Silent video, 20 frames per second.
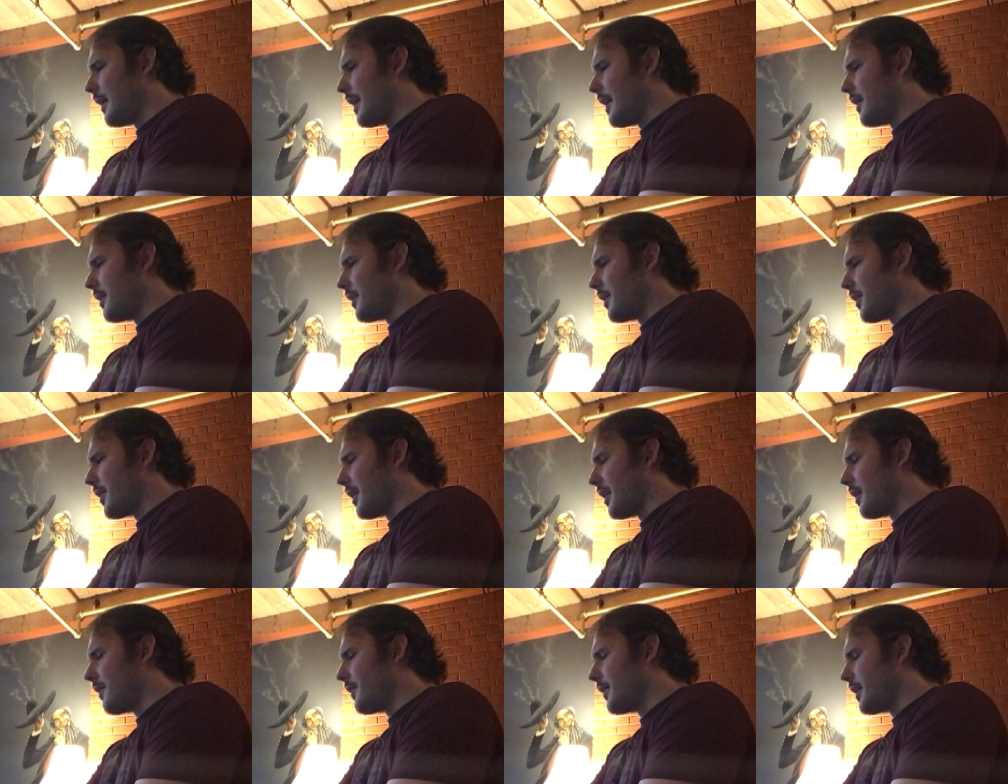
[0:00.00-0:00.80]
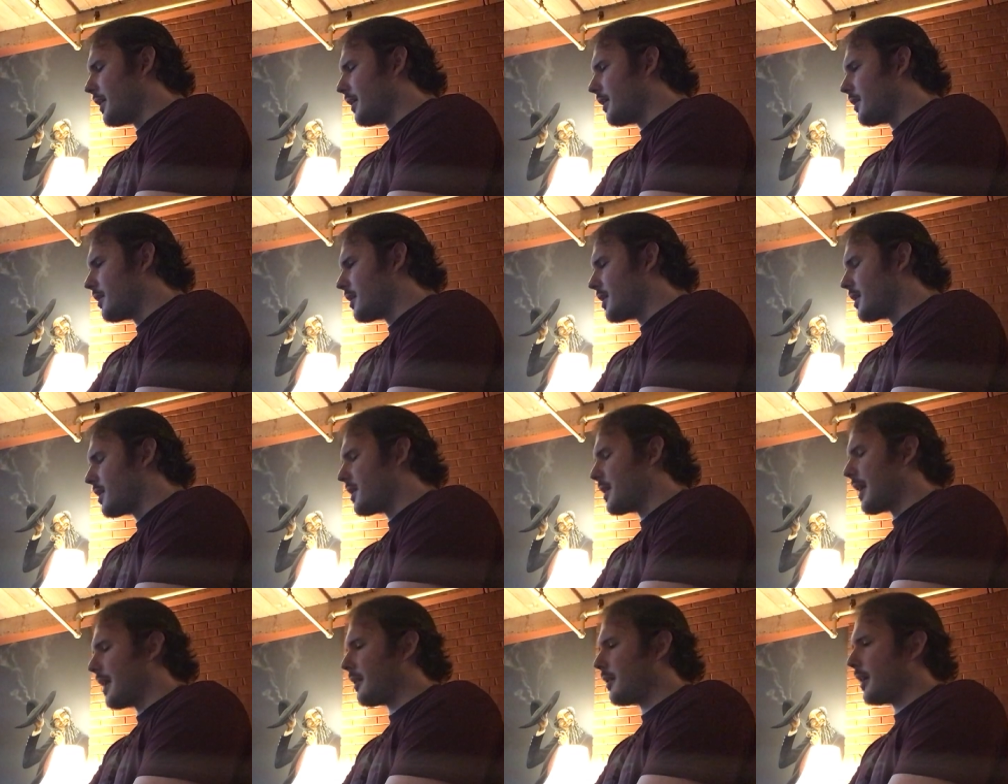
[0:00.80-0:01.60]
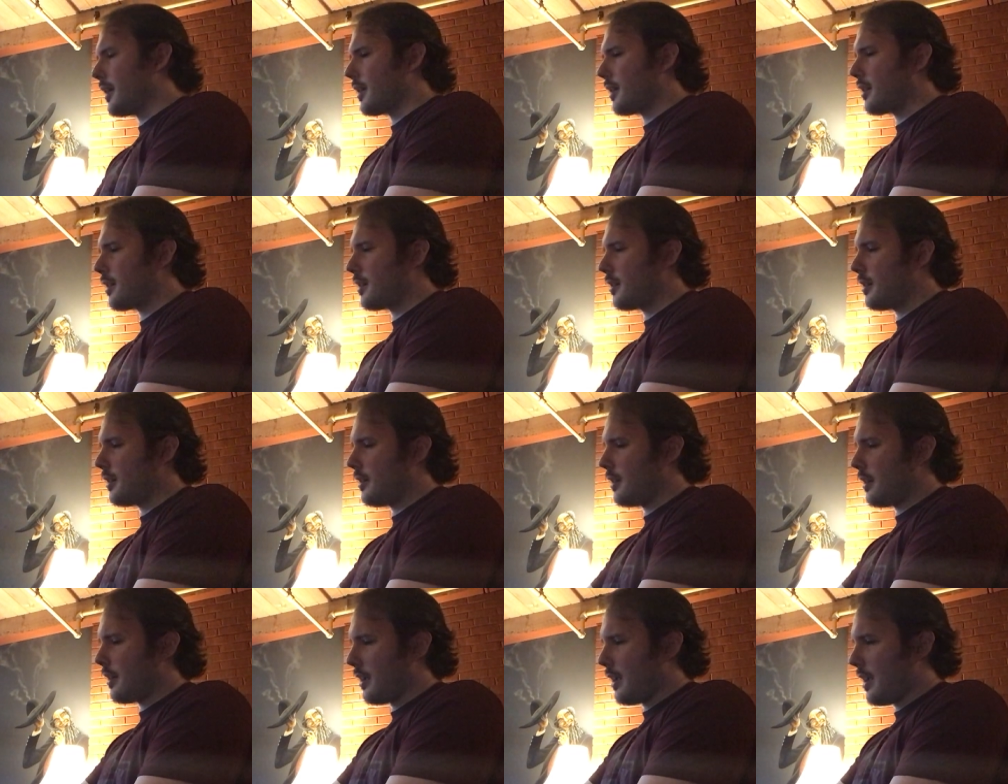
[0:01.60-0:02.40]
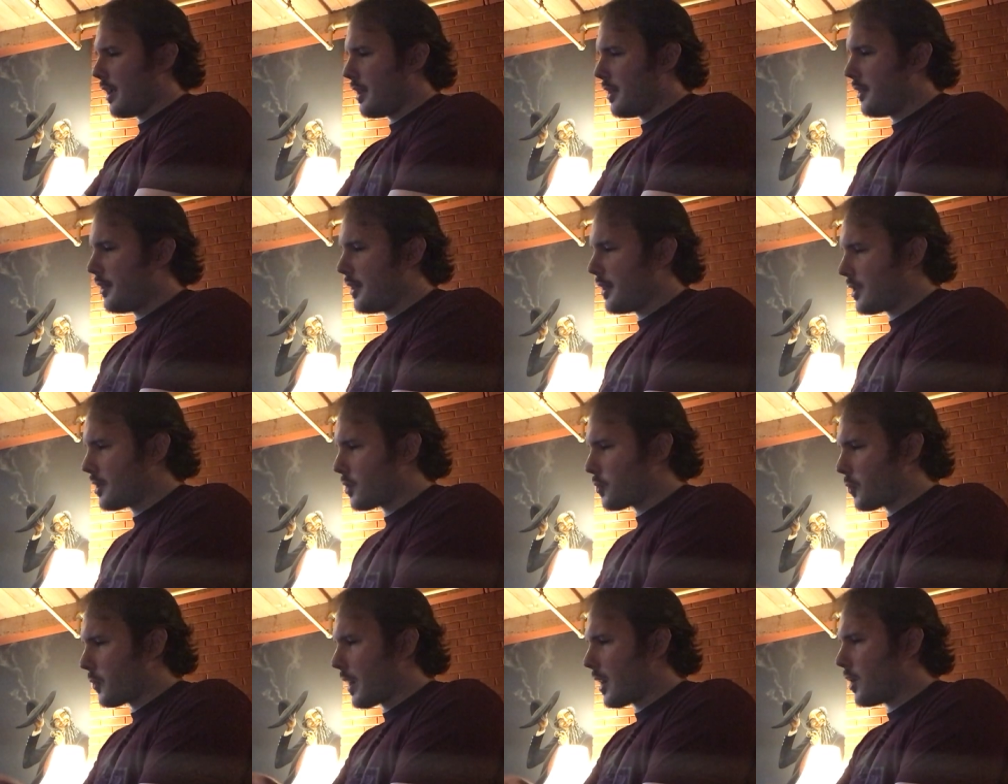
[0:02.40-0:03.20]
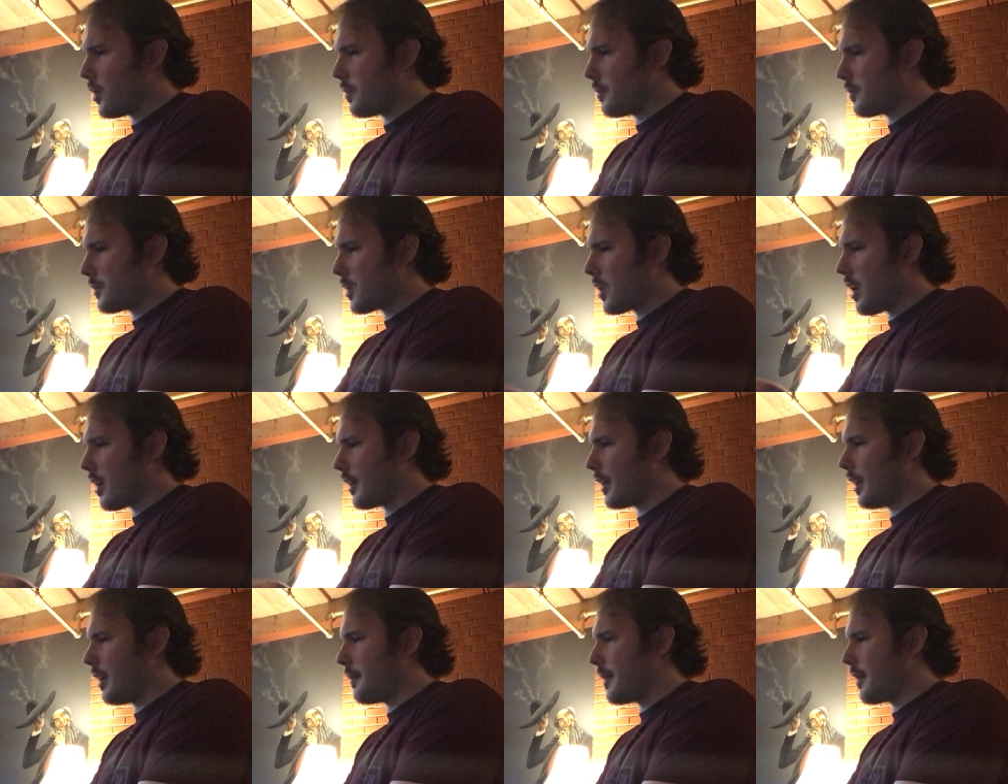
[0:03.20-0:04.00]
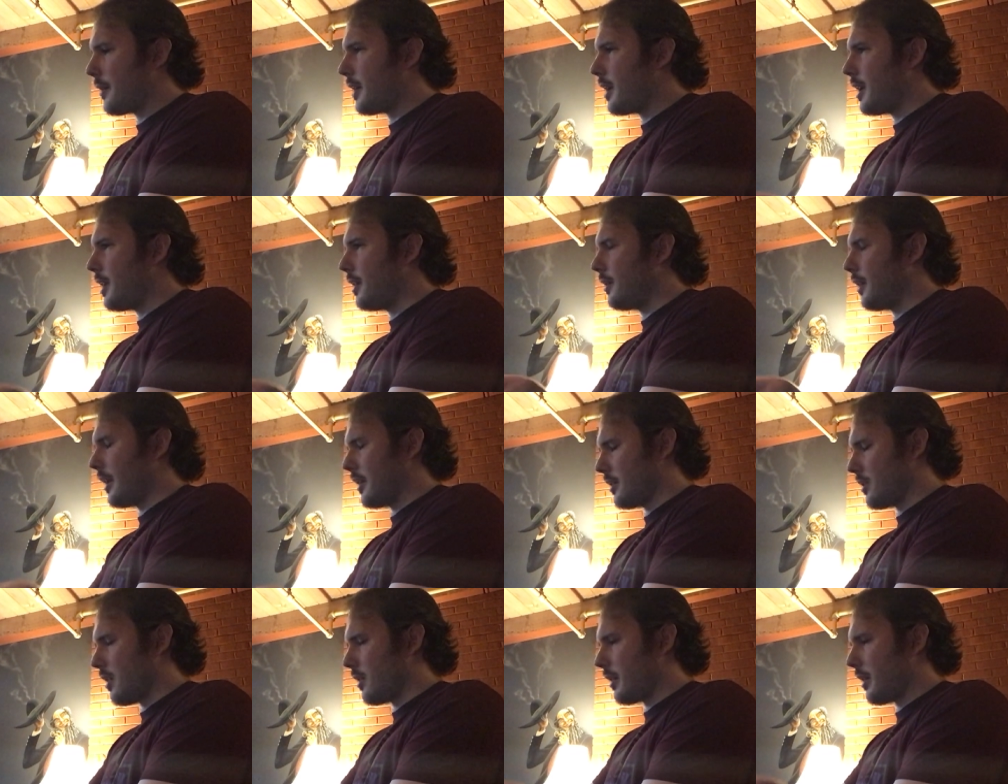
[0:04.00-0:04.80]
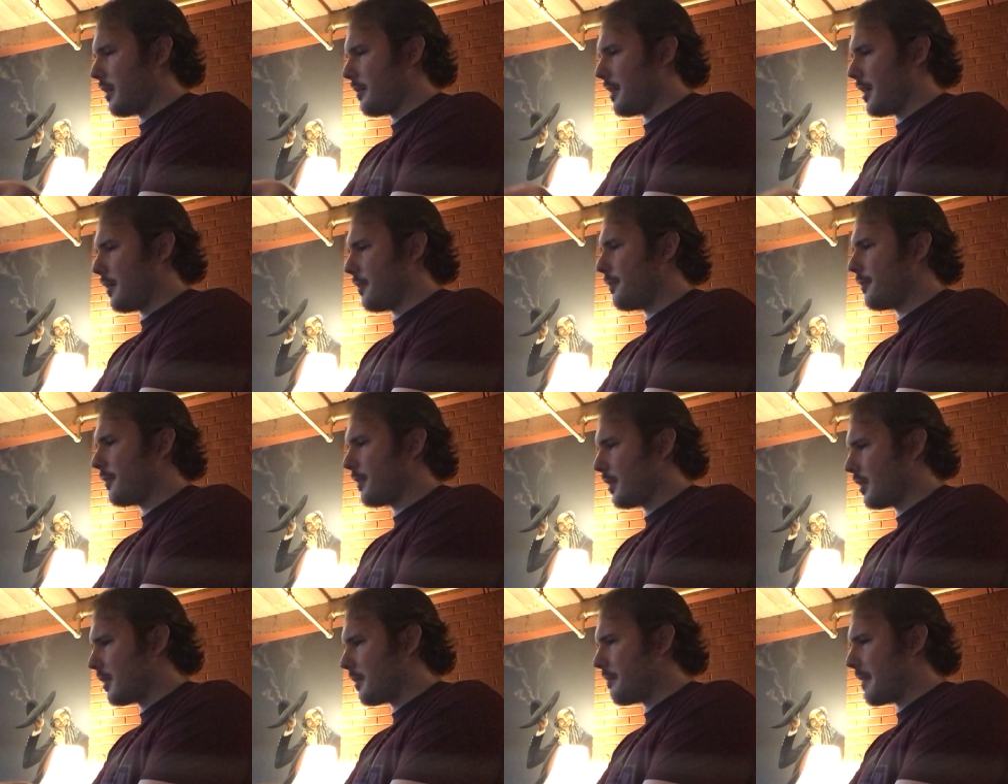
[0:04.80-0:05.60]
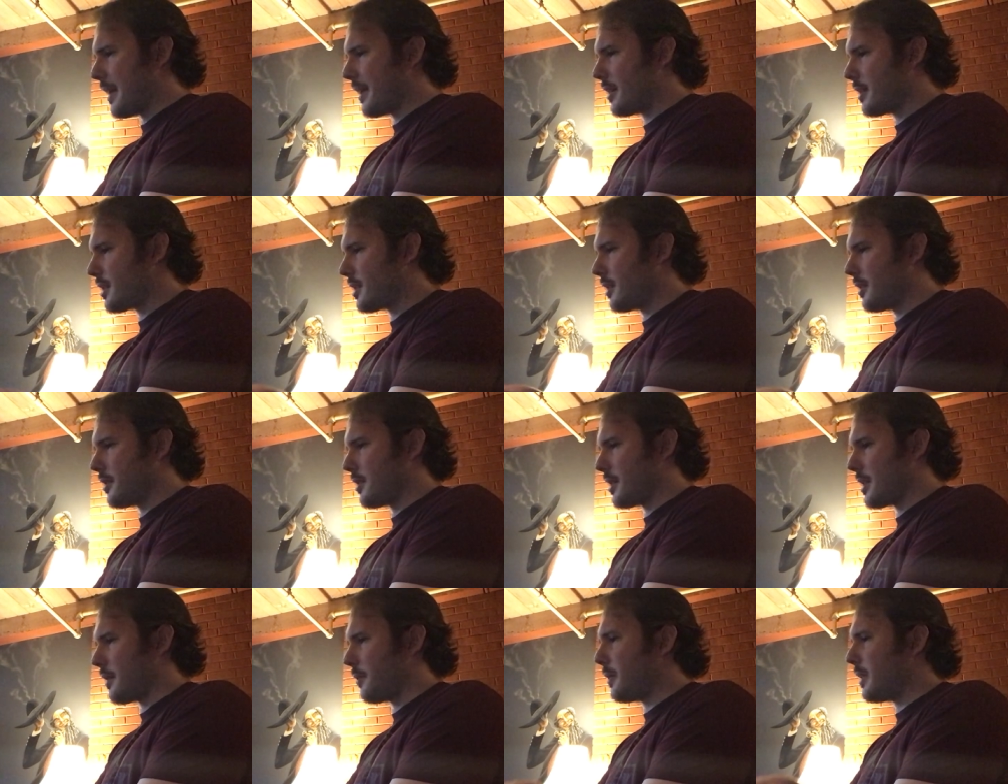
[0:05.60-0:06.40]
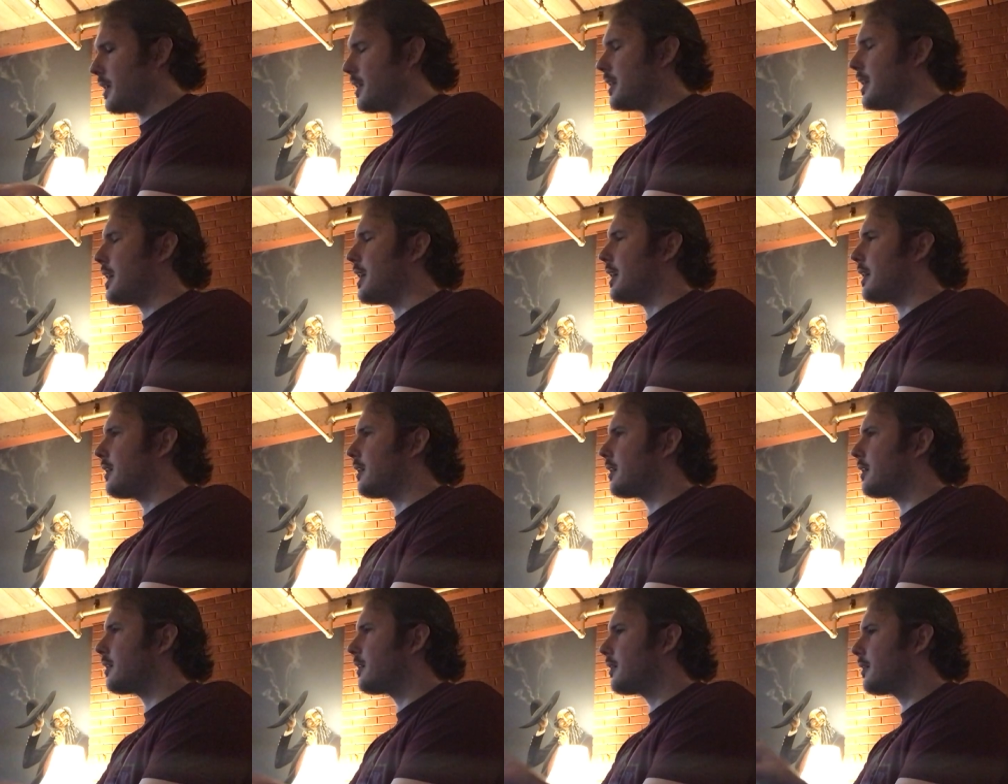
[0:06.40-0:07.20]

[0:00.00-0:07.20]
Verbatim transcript: And the thing of it is is that like in this realm talking about healing, talking about the medicines that we need.